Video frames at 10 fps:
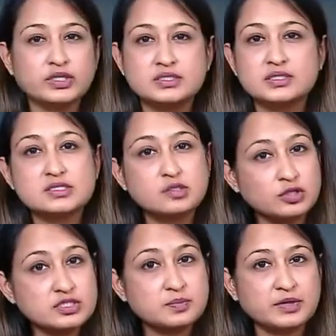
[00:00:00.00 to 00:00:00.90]
it does
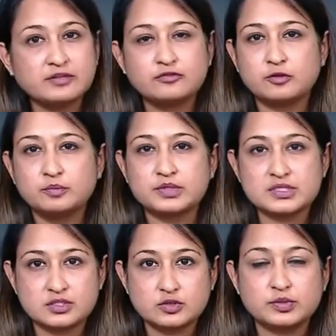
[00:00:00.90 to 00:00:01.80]
not spread from
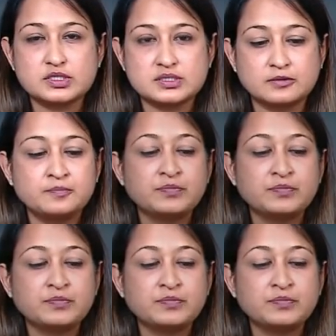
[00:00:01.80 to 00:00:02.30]
person to person.